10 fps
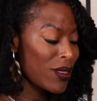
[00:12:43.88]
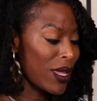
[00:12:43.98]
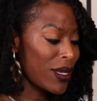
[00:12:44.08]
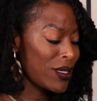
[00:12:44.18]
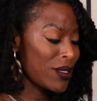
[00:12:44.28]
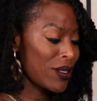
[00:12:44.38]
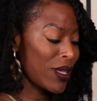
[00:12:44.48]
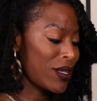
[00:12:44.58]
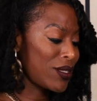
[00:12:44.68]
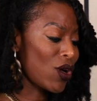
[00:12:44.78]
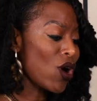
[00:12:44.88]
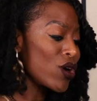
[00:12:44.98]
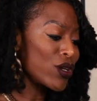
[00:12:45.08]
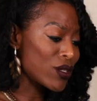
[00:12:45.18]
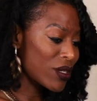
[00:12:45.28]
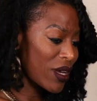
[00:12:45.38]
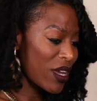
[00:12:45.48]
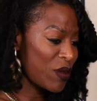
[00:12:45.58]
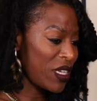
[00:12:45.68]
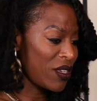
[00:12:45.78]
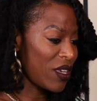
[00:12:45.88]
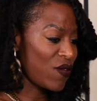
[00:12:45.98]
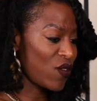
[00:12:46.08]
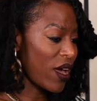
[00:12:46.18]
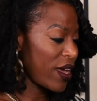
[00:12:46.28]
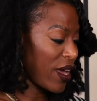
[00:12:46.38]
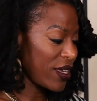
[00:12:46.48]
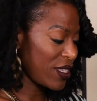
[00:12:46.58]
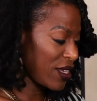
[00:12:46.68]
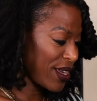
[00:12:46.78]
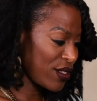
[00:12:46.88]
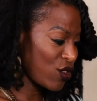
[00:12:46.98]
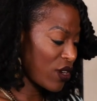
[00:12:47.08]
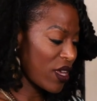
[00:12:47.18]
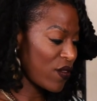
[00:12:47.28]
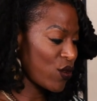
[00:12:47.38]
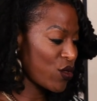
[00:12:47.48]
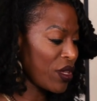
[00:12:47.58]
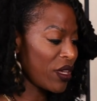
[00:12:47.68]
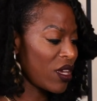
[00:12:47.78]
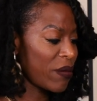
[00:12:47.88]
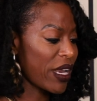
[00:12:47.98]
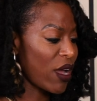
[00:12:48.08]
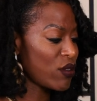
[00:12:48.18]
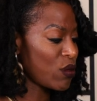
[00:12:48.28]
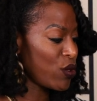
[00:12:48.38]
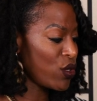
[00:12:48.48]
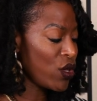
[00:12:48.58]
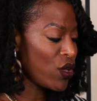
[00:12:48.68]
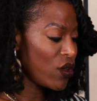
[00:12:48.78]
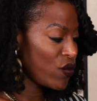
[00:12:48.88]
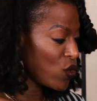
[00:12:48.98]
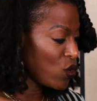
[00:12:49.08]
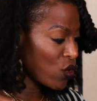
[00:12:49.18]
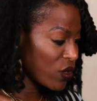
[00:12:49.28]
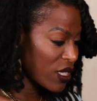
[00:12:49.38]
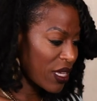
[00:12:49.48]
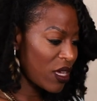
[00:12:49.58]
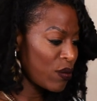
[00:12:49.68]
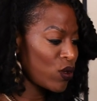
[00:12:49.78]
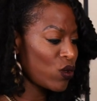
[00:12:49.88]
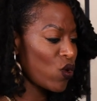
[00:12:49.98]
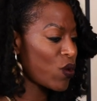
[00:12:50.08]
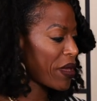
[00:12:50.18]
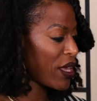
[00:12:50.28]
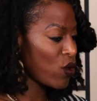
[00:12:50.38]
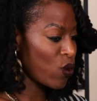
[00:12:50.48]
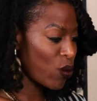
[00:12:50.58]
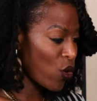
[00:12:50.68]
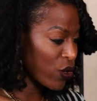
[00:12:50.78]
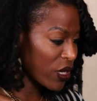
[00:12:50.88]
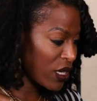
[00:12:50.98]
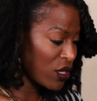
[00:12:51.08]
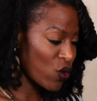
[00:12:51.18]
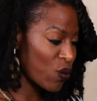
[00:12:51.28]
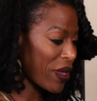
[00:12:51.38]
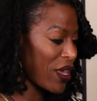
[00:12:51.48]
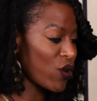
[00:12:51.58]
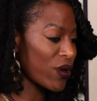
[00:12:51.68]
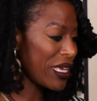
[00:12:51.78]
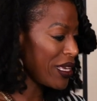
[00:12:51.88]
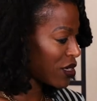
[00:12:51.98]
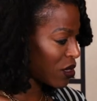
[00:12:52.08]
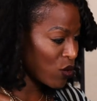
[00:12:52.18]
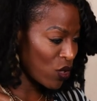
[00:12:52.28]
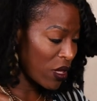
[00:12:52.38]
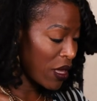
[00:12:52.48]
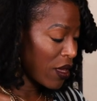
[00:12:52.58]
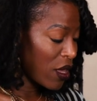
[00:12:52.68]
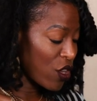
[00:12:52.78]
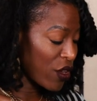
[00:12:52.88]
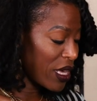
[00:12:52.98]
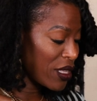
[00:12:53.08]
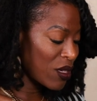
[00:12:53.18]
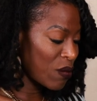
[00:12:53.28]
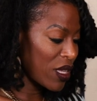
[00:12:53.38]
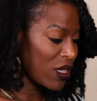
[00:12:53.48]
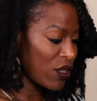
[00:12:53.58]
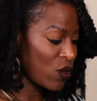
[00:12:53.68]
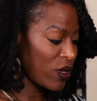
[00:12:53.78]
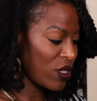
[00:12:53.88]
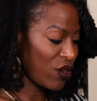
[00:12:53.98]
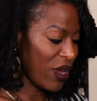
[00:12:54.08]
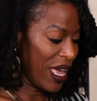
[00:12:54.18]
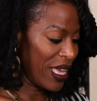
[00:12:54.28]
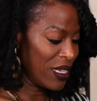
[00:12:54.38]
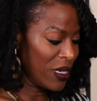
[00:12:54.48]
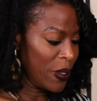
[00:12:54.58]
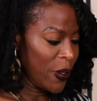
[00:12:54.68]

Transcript: that it's that it's hard. I mean, if I, I said yesterday, if you're thinking about how to put food on the table or pay your mortgage or pay your heating bill, your heating bill in the winter ahead,